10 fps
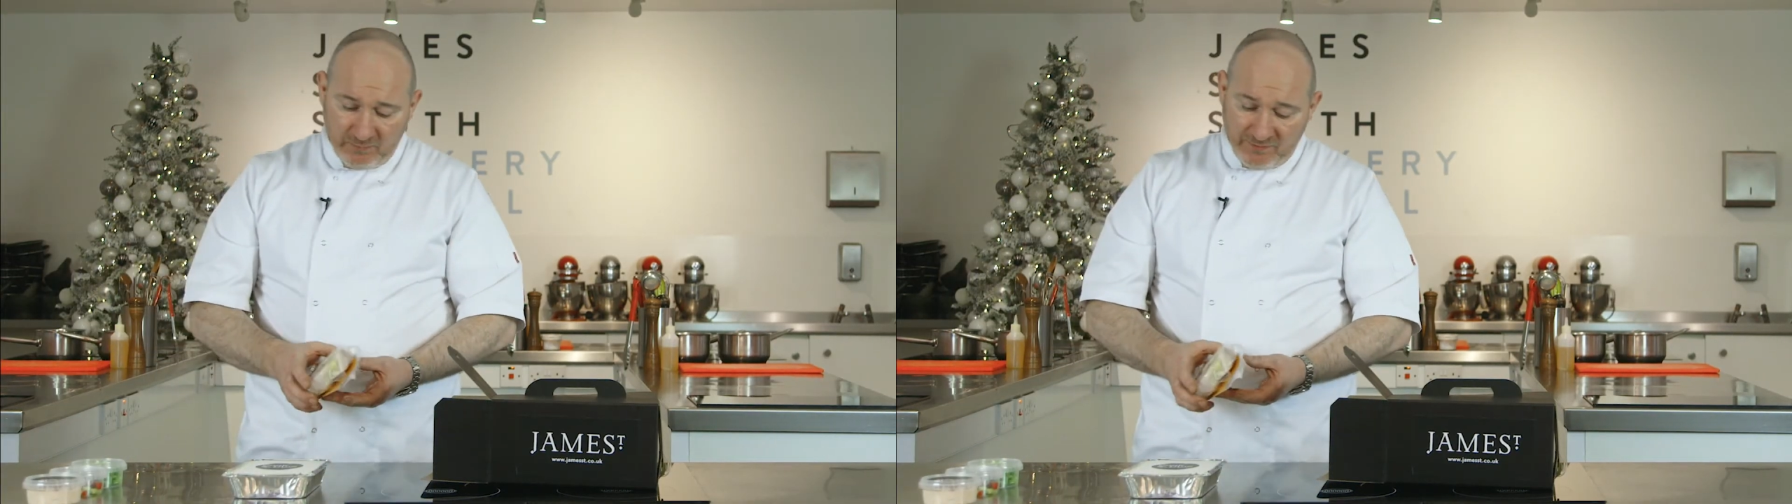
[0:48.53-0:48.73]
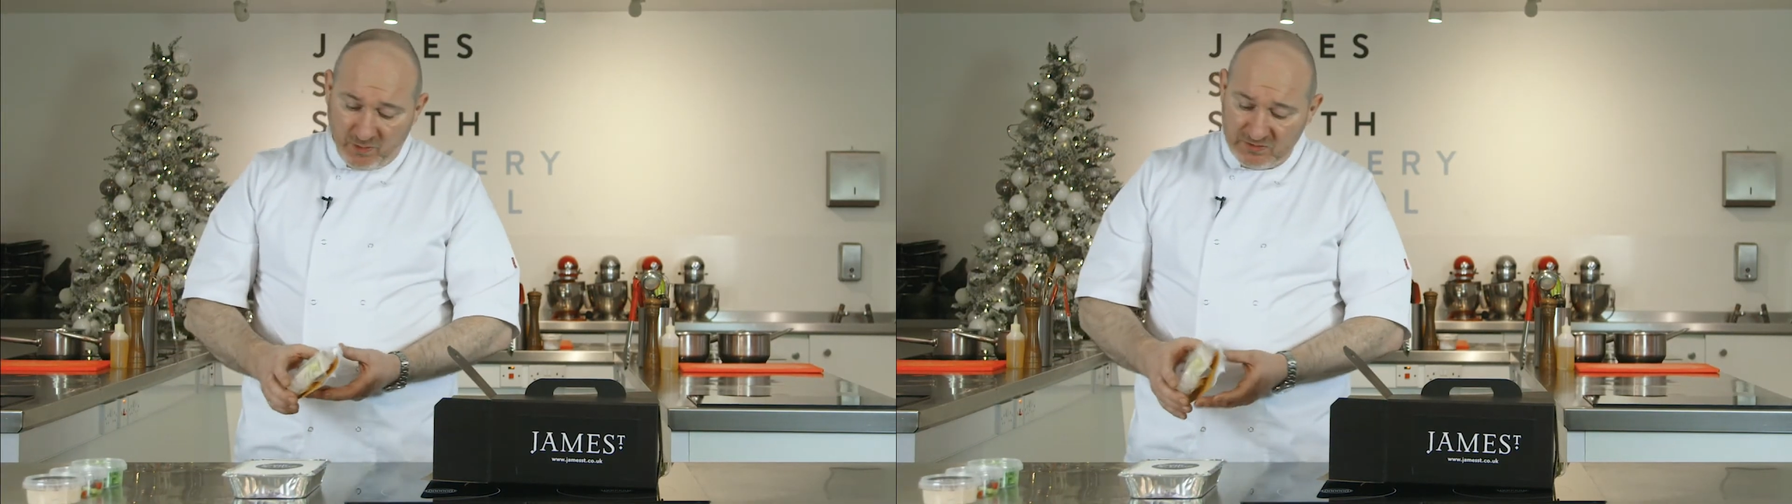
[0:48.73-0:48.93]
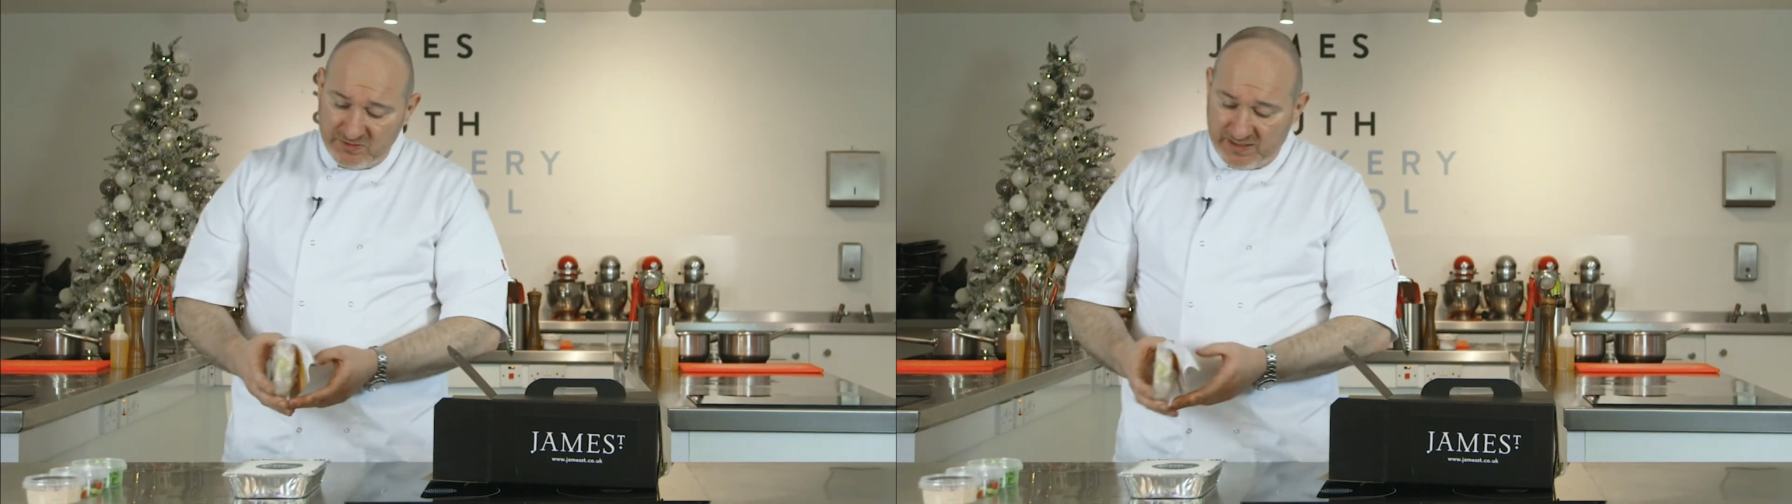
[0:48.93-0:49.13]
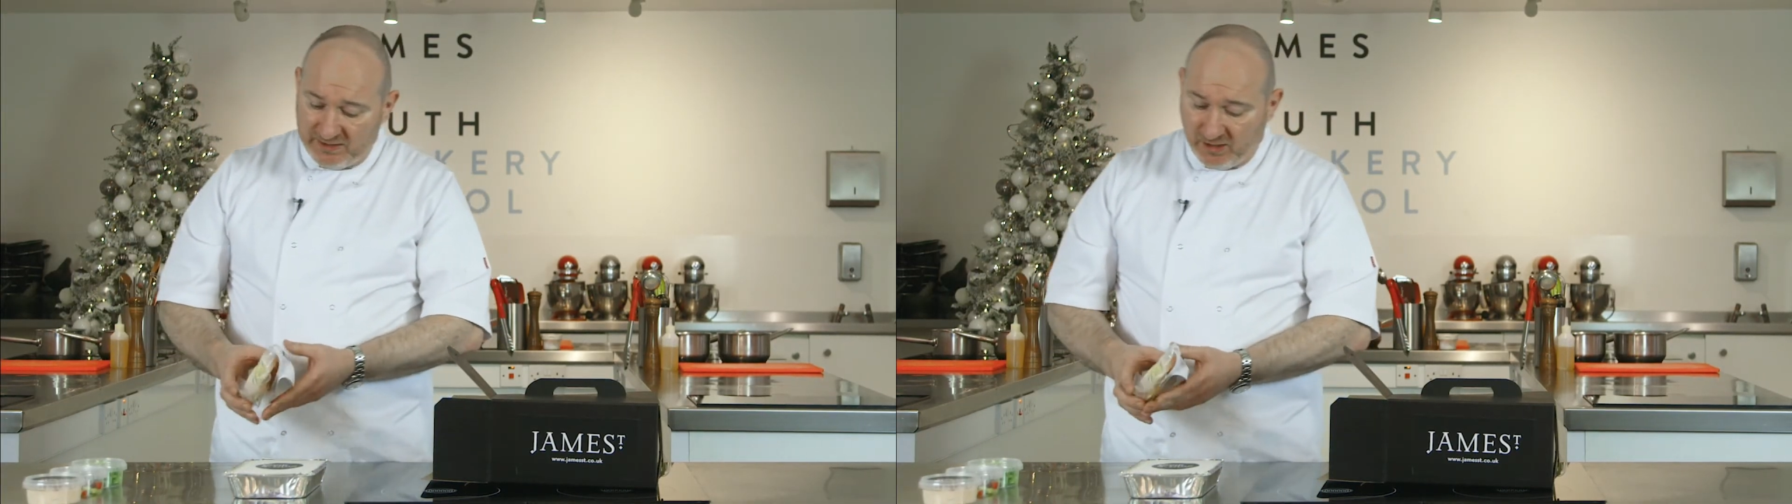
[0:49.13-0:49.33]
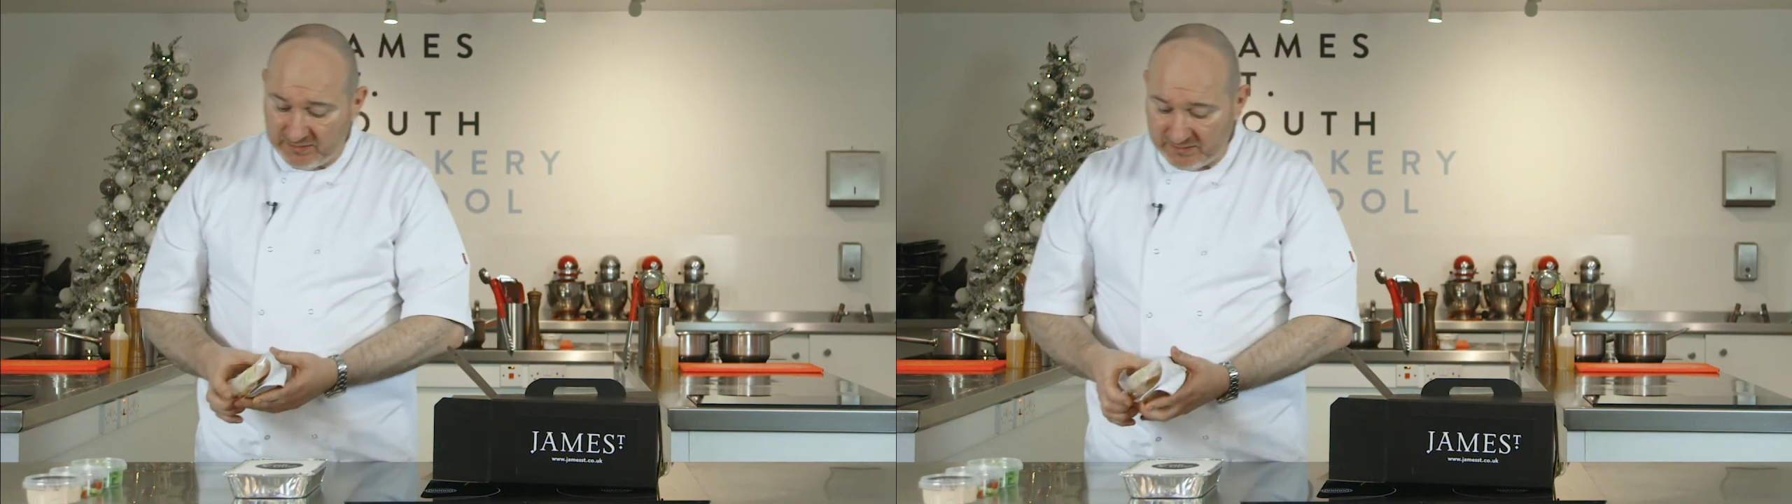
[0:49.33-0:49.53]
we've also then
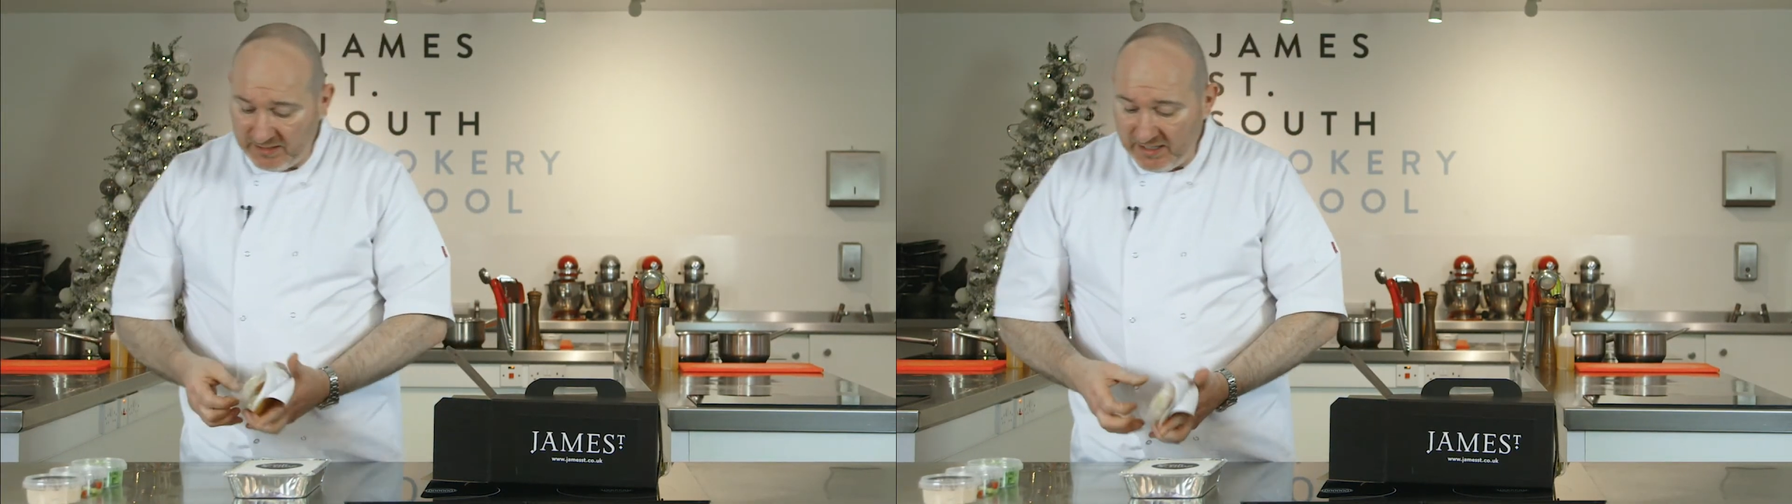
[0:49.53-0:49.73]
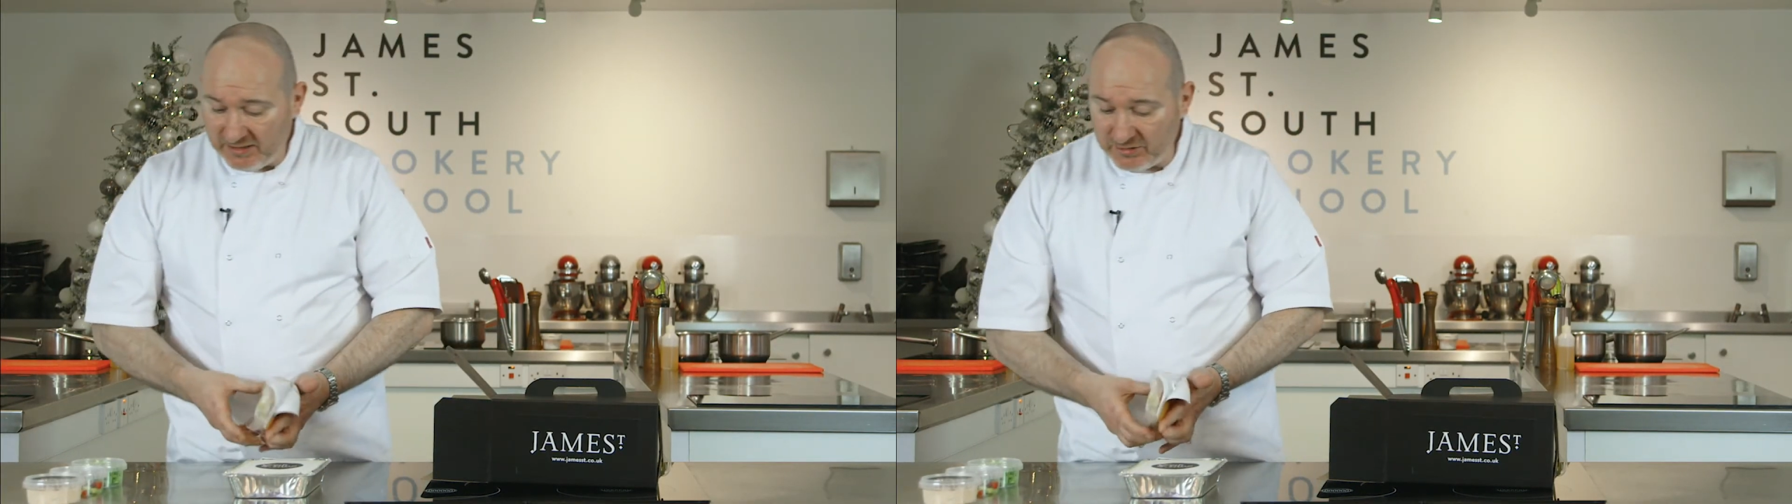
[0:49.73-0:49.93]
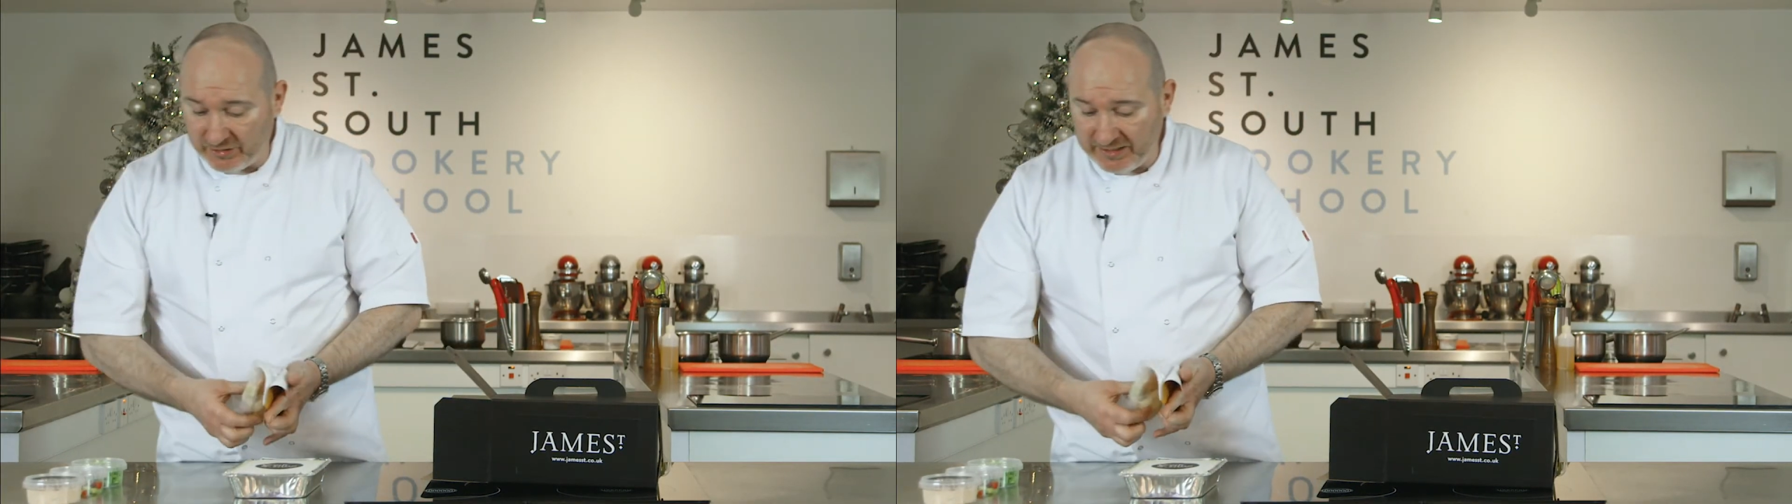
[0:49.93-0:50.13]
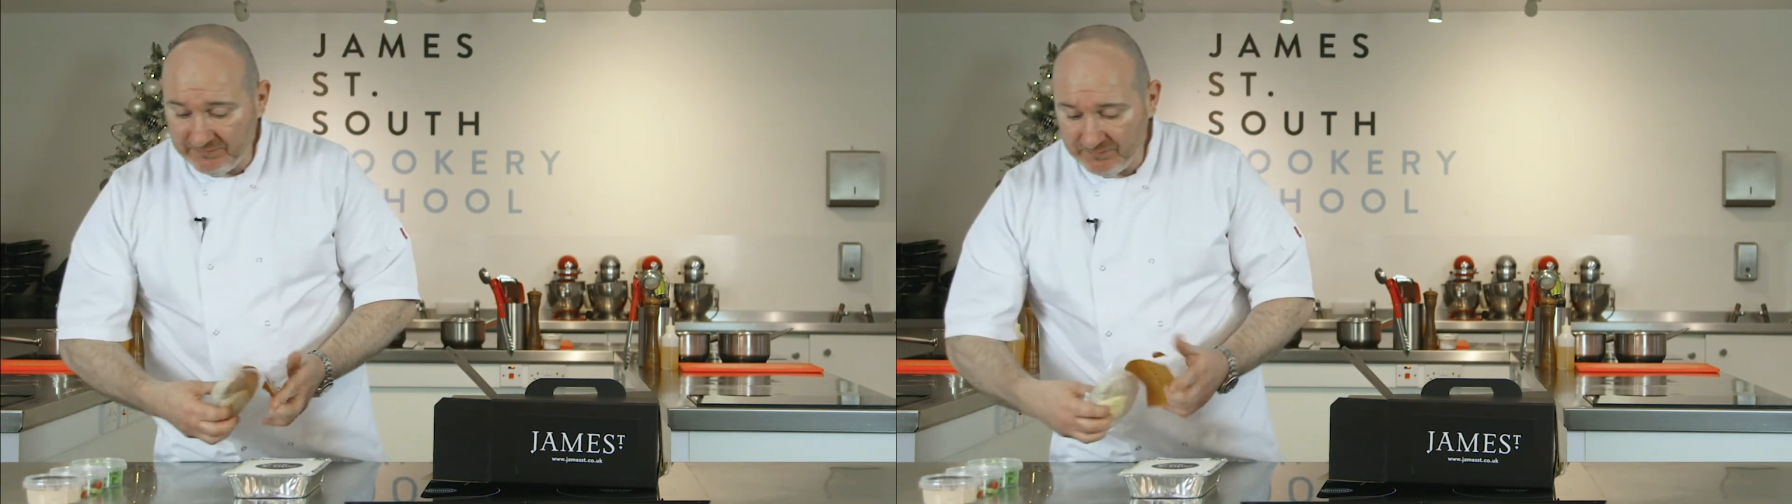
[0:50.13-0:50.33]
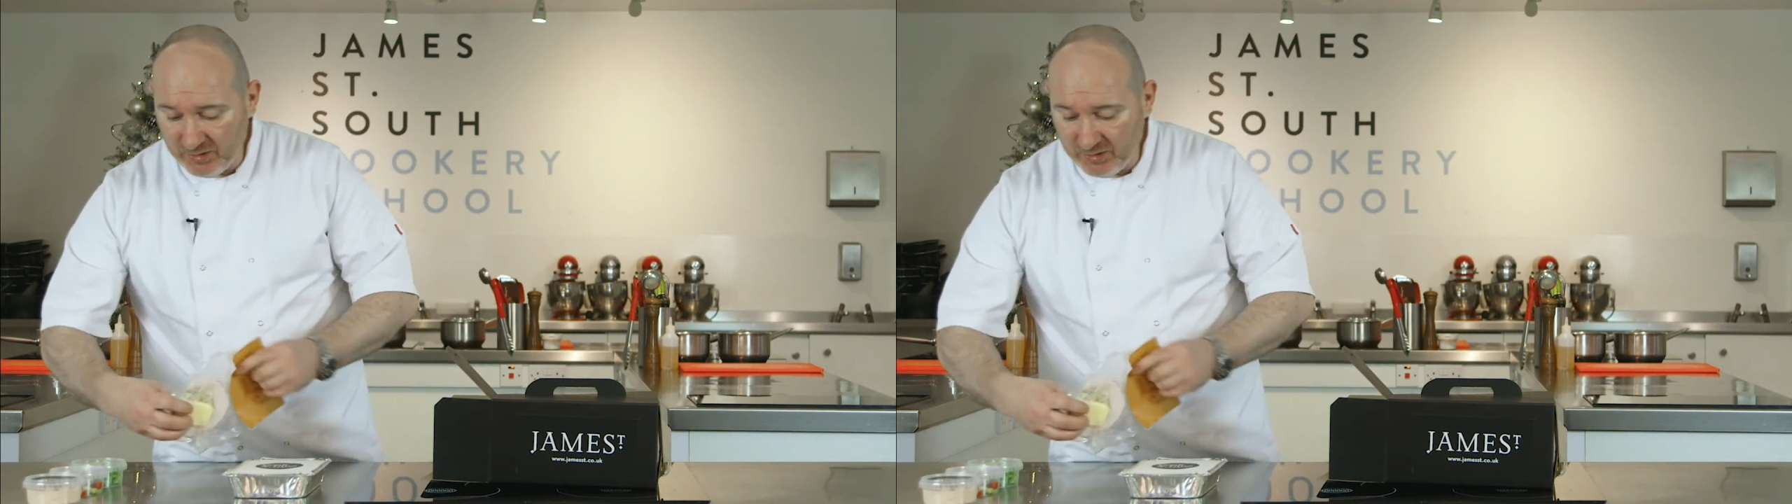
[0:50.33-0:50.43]
got turkey,